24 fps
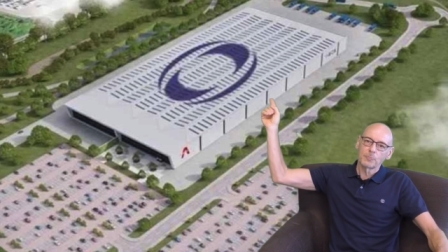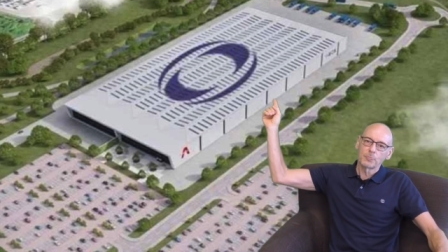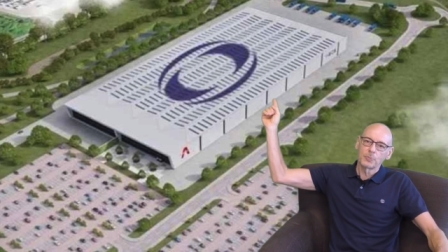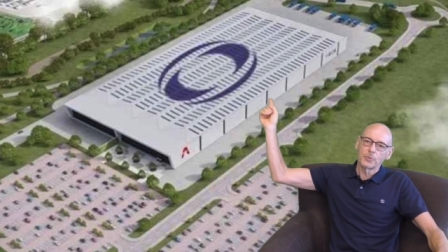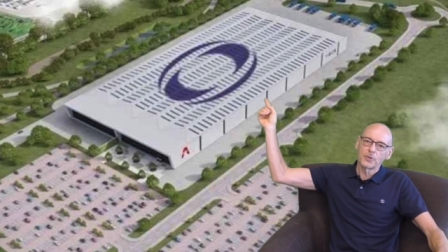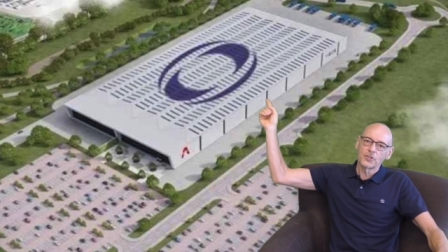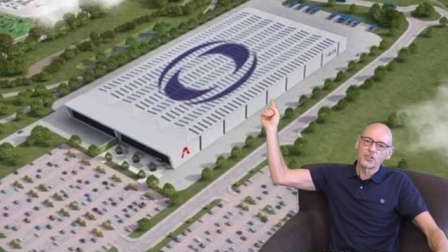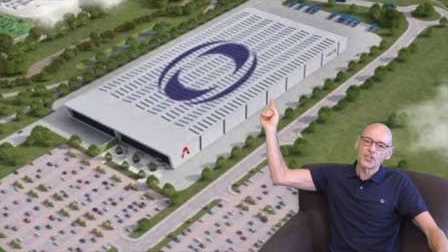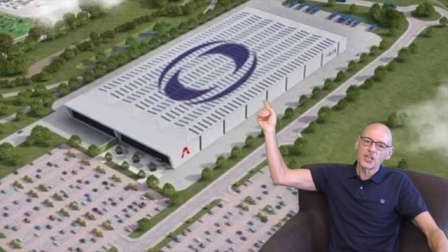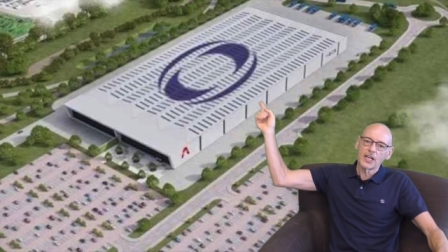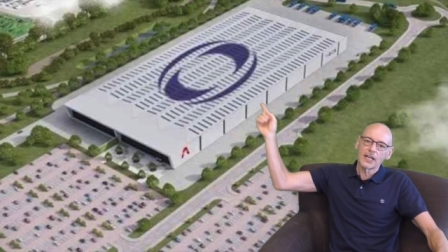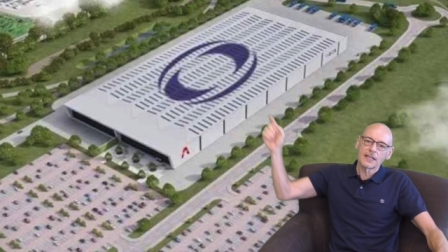
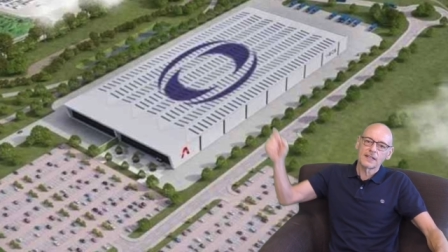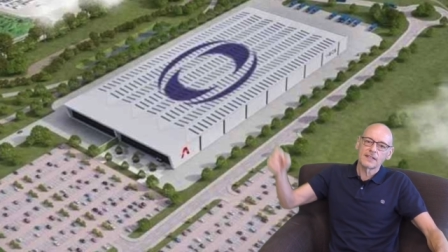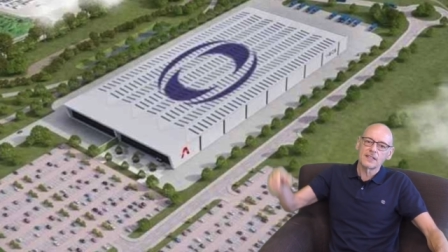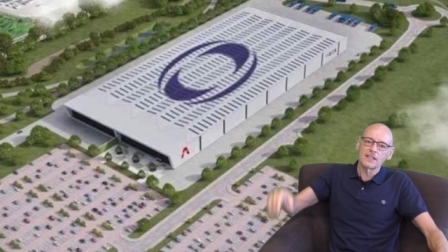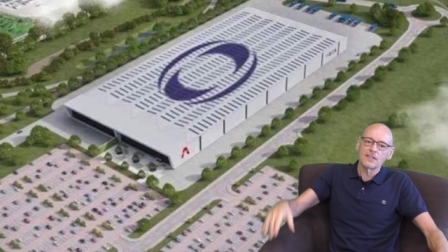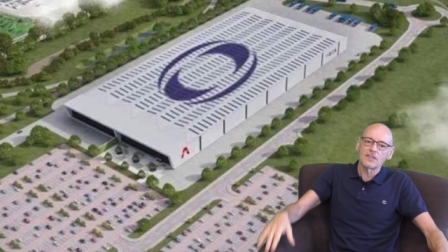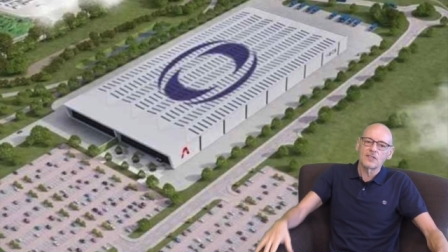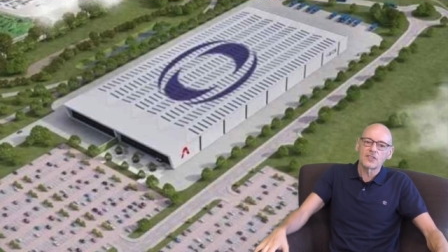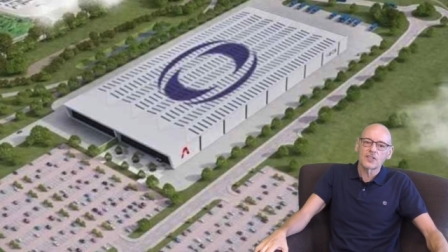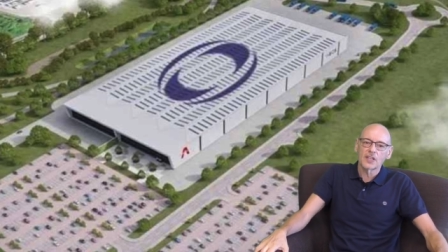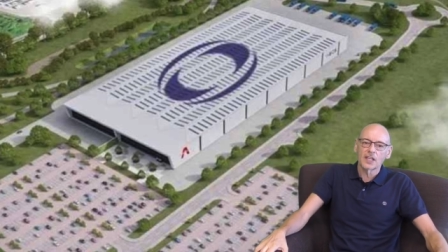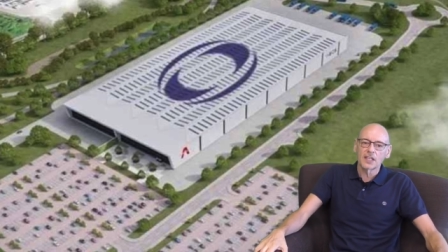
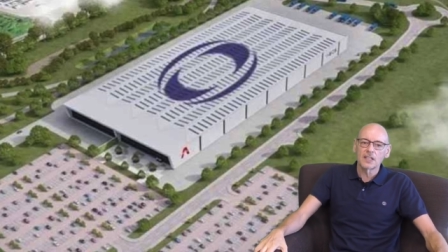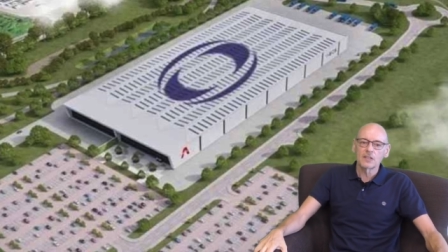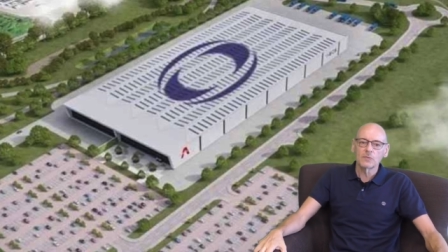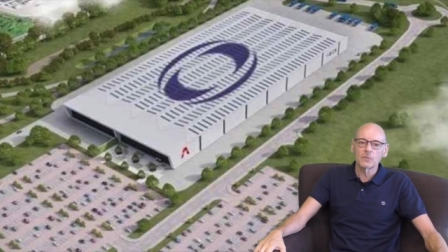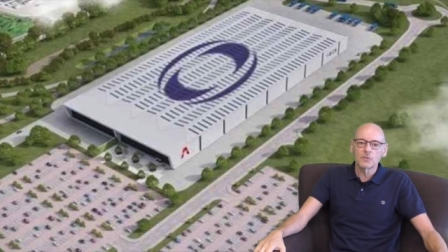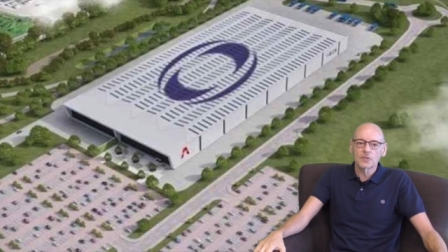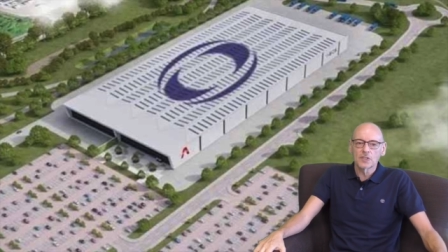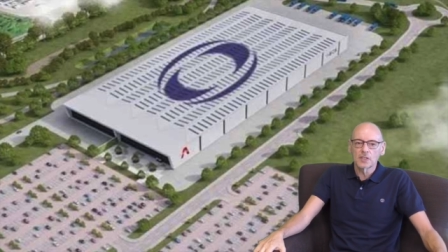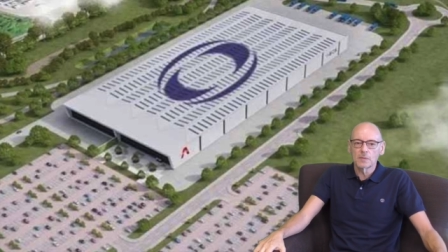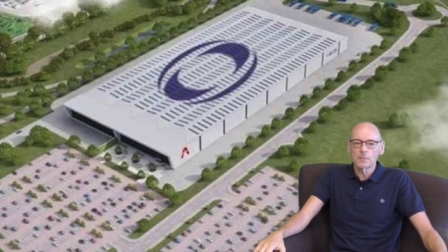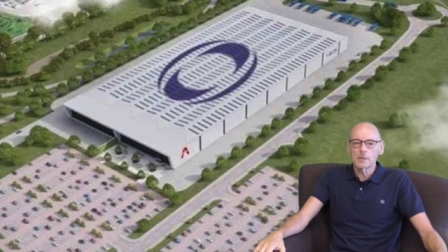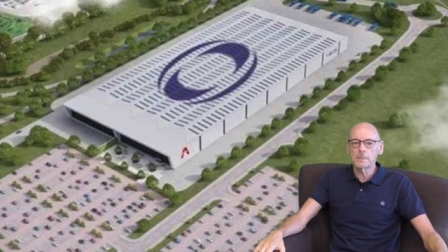projected site
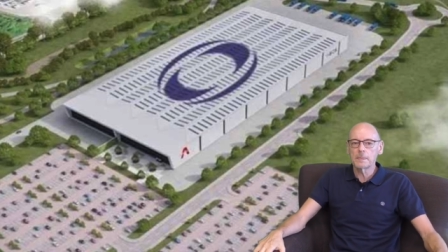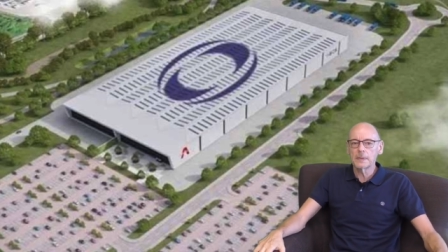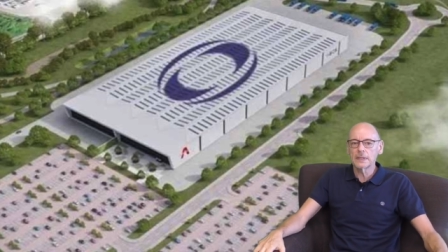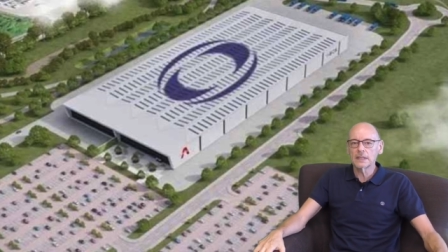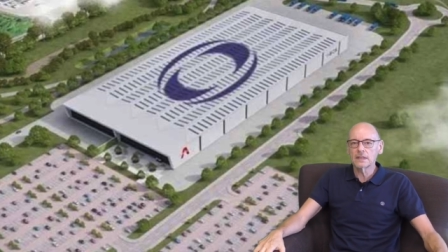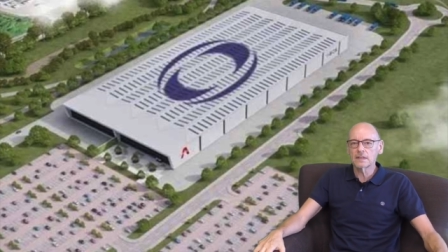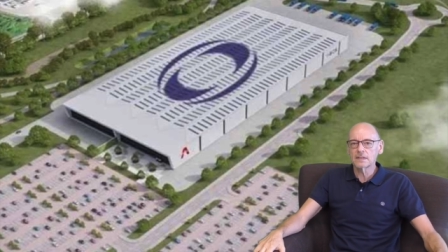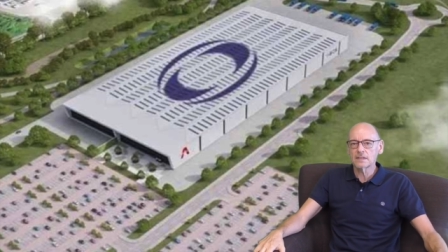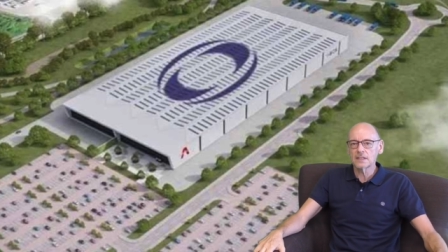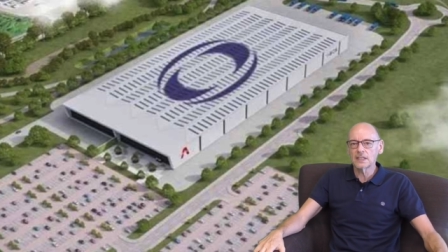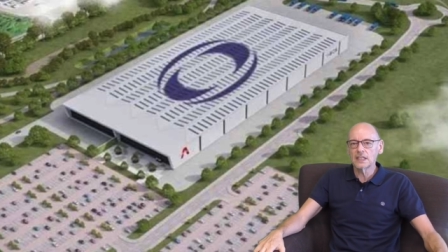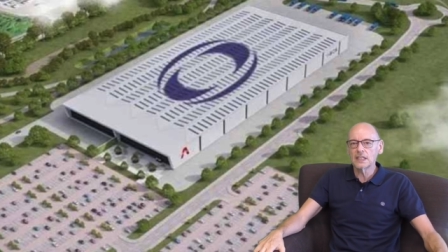was going to be
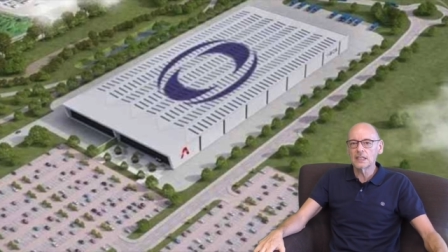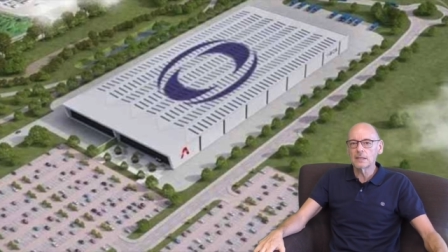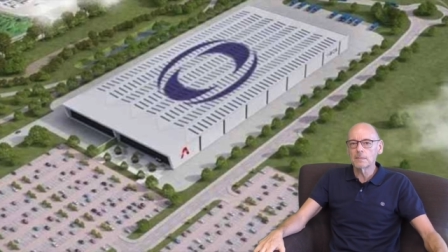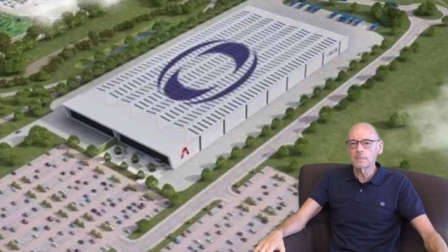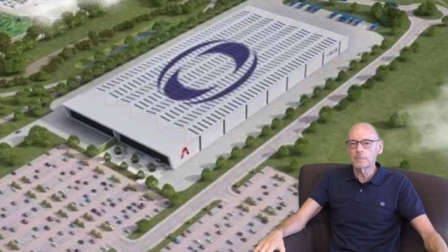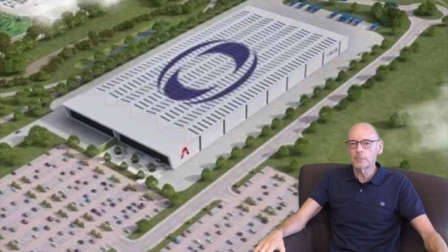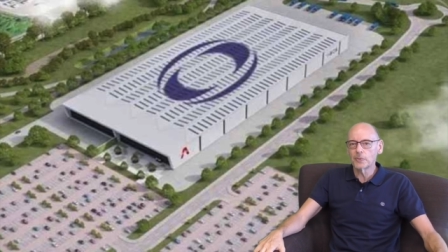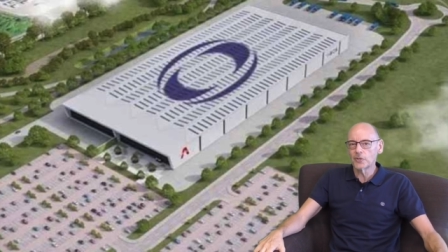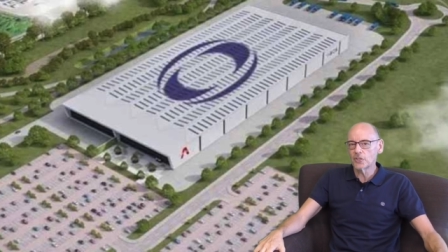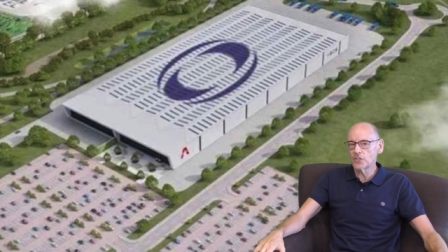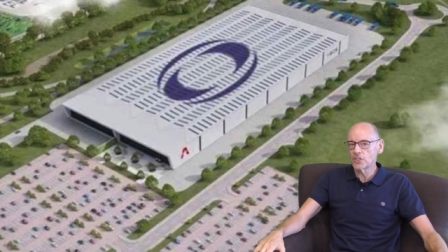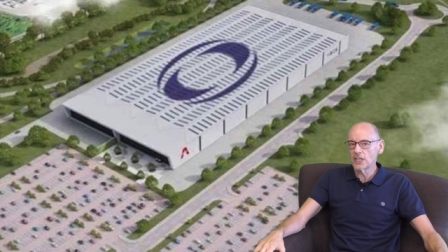built
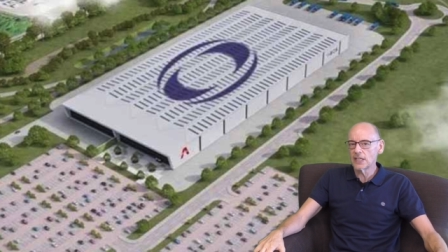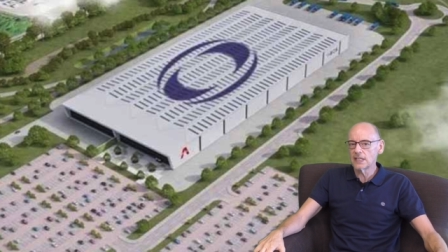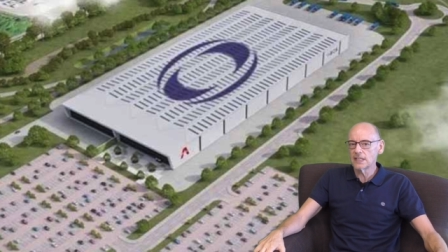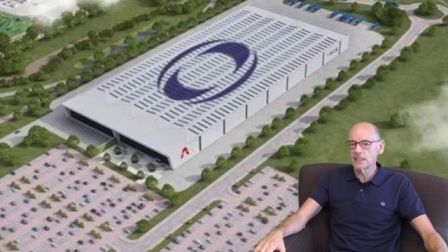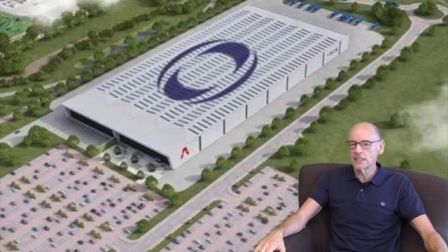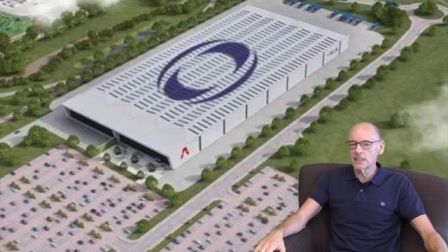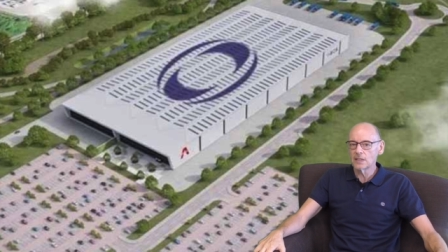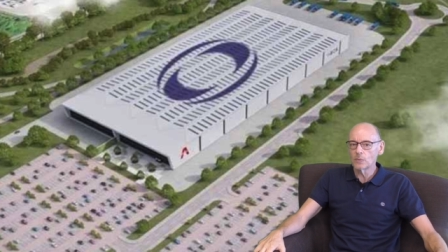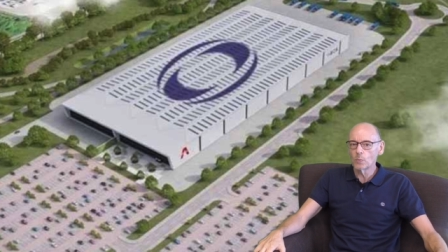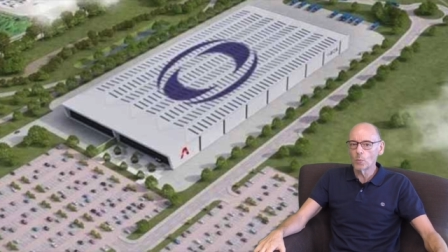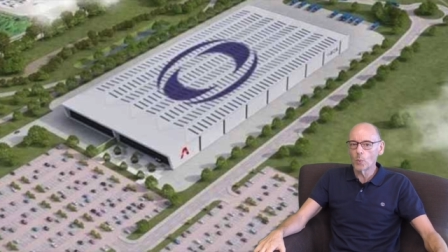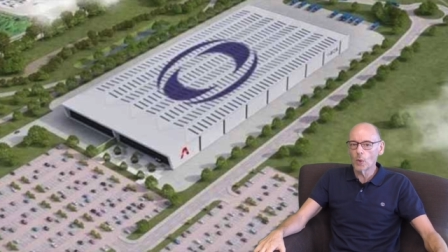in
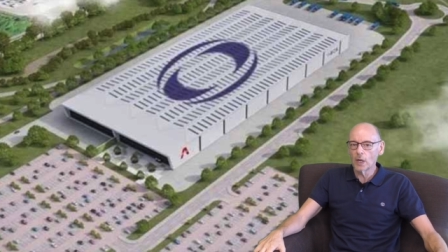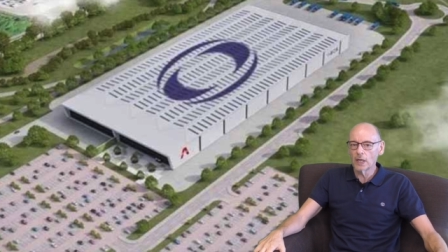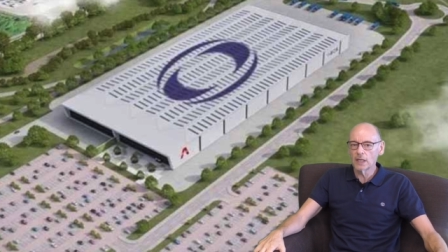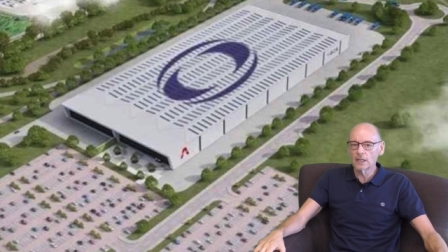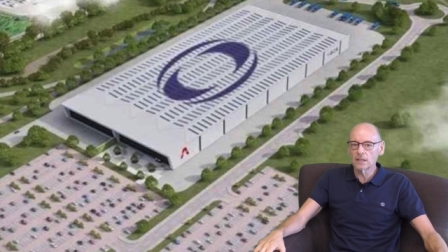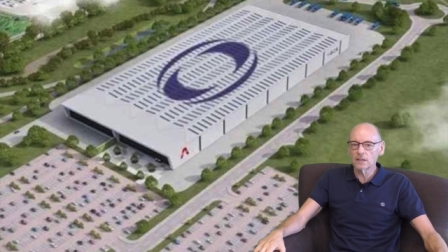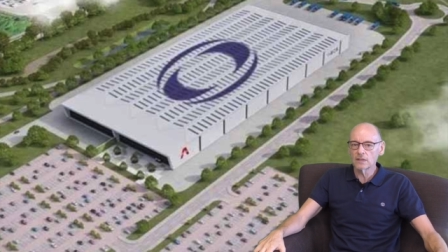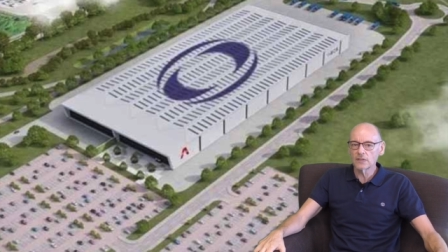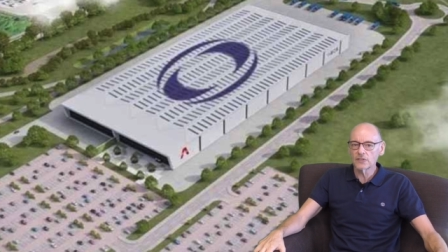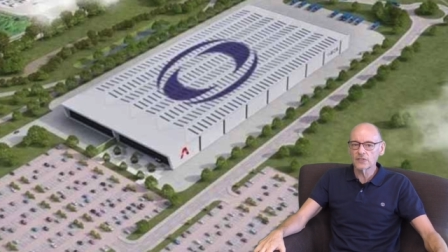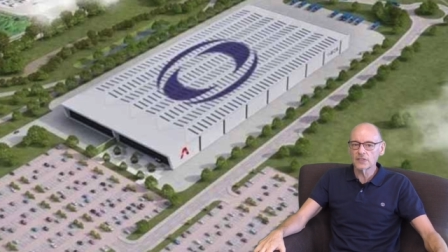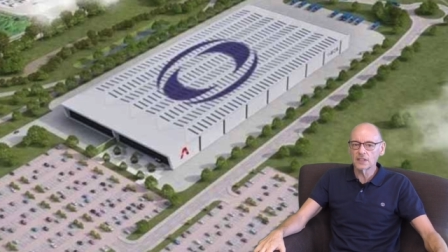Bridgend in
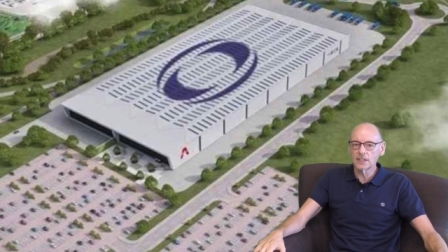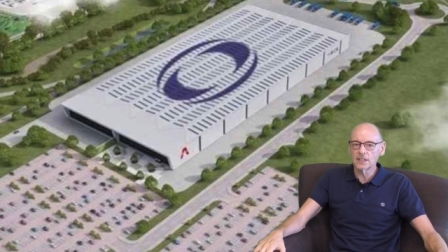Wales,